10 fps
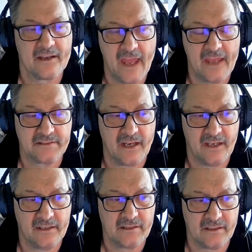
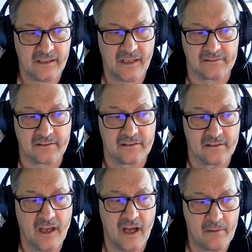and again,
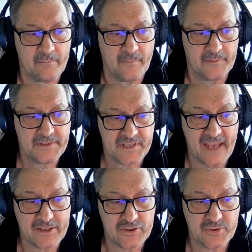
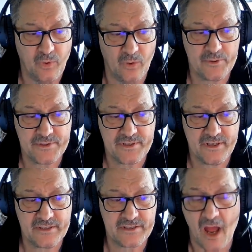status quo
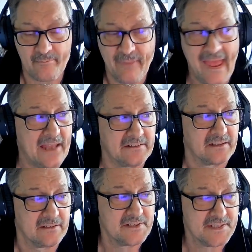is not bad.
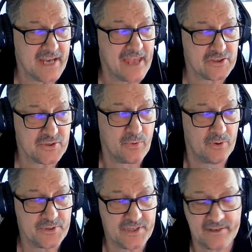Status quo
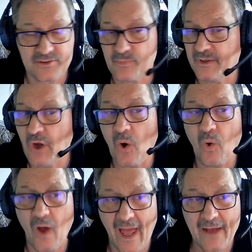says we know
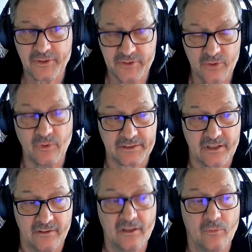how to do it.
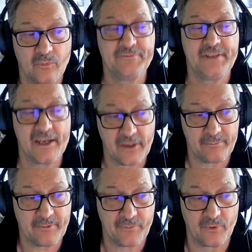We've done it
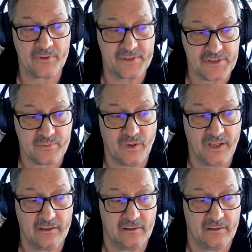before this way.